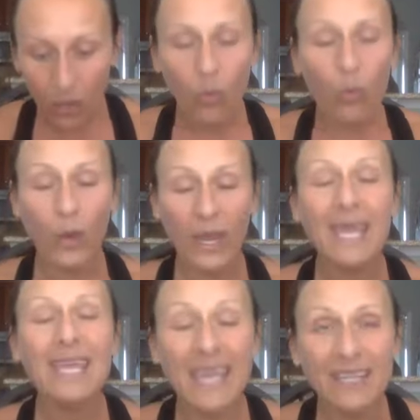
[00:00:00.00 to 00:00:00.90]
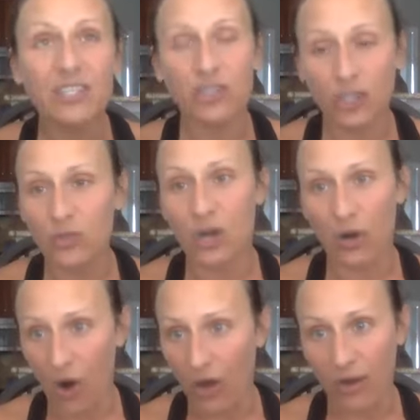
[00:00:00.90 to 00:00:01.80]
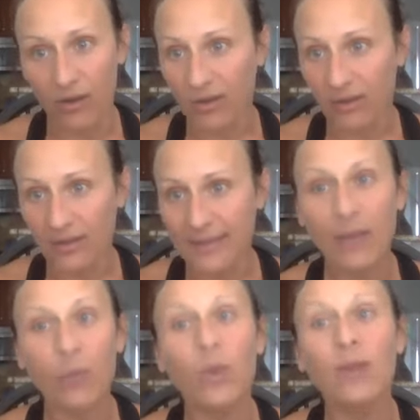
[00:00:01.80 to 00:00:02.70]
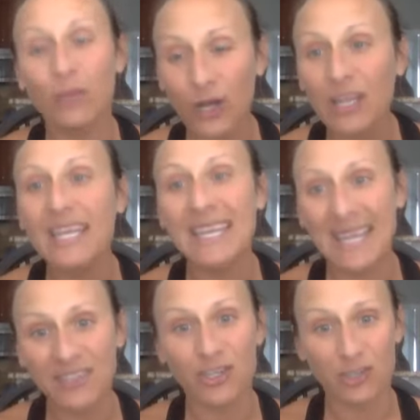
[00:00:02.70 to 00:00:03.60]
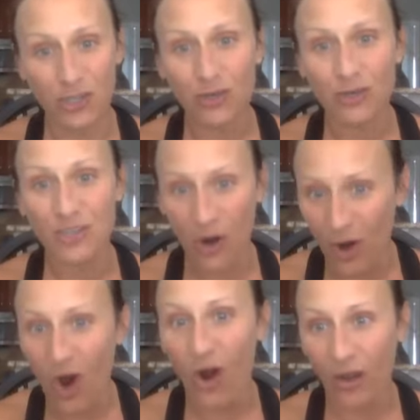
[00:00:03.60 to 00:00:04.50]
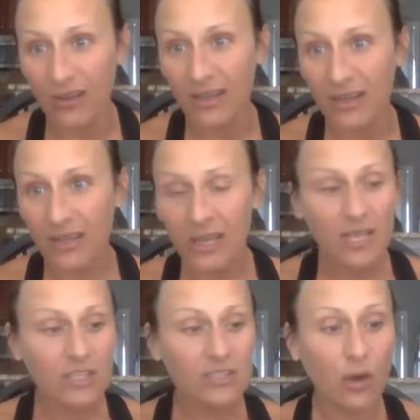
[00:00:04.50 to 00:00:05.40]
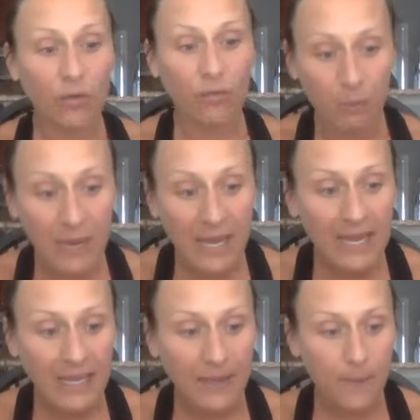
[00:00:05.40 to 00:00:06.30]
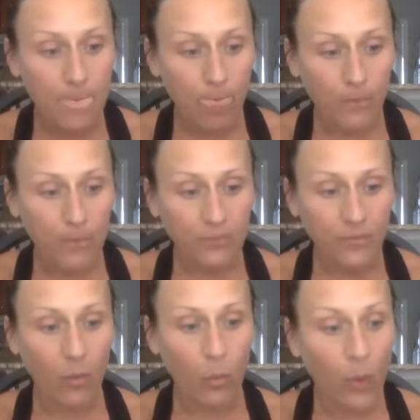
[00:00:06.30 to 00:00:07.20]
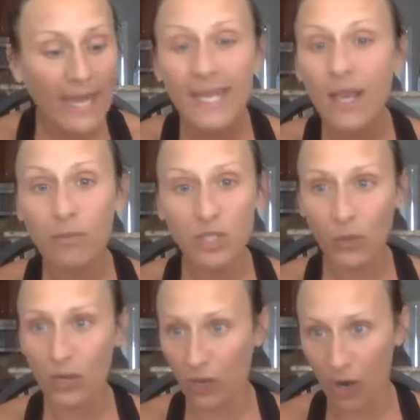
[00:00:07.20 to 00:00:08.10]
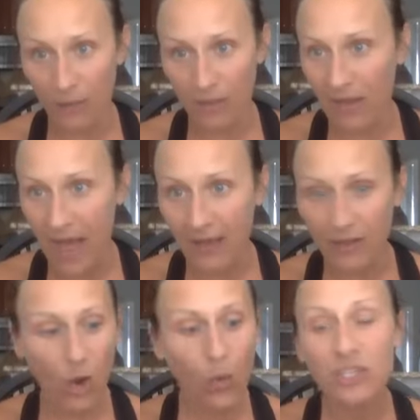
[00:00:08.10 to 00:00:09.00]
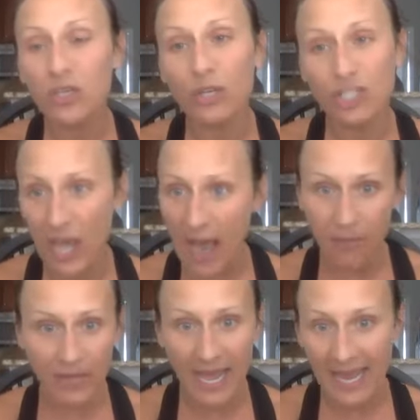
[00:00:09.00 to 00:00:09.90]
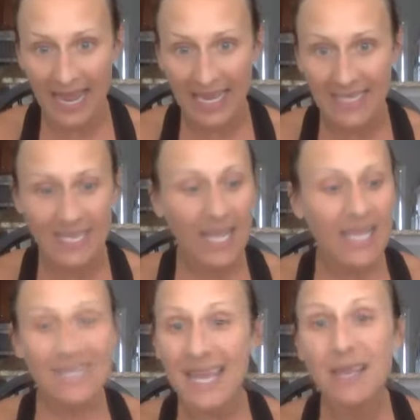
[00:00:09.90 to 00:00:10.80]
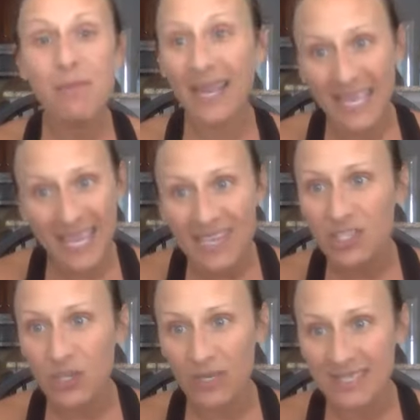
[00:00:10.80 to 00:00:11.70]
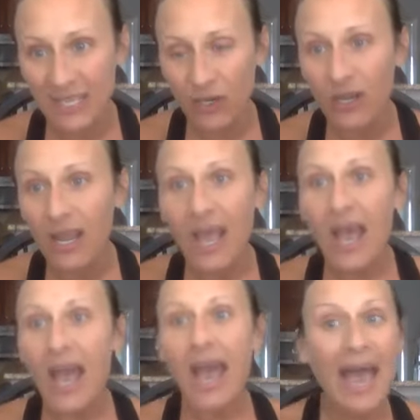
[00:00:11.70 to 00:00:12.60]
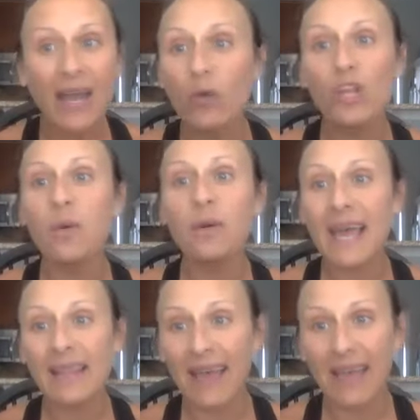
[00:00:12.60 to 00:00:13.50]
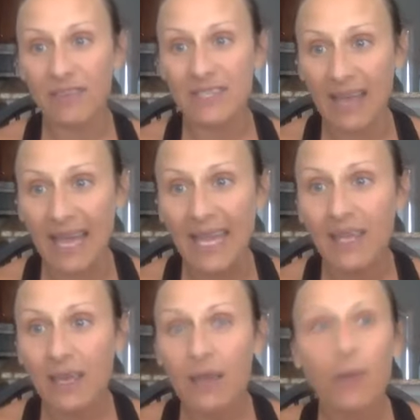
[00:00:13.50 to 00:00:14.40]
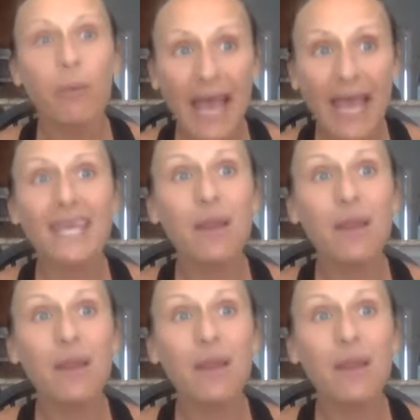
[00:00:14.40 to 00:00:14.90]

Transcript: we get to choose our heart. Like, we really get to choose our heart. So for me, waking up to an alarm clock, going to a job that I hate, taking my kids to a sitter, I don't know what that life is like, but I can